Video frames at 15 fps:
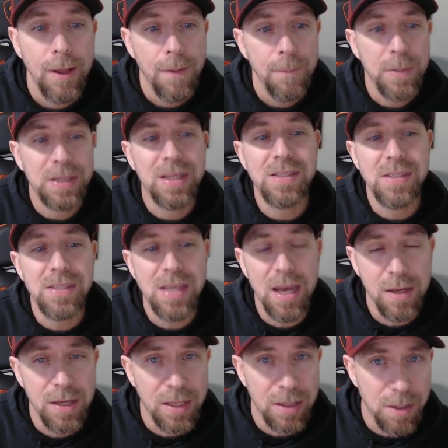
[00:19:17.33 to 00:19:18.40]
But this is how
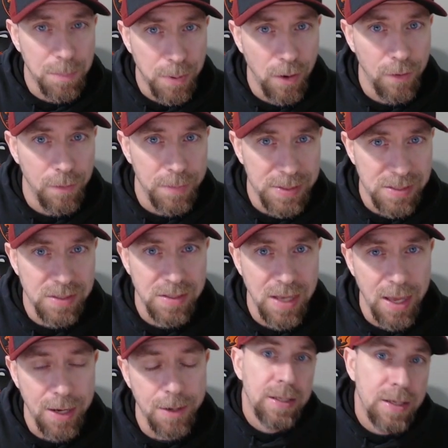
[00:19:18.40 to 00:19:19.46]
you get the pro of Mrs.
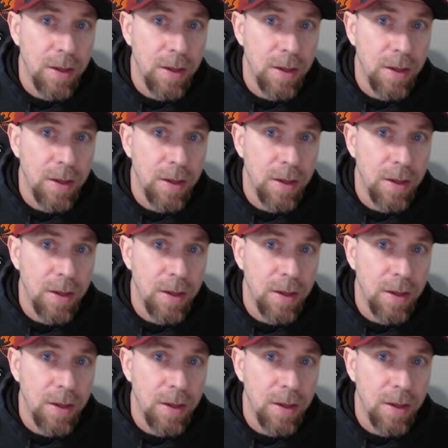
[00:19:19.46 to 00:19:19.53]
Santa.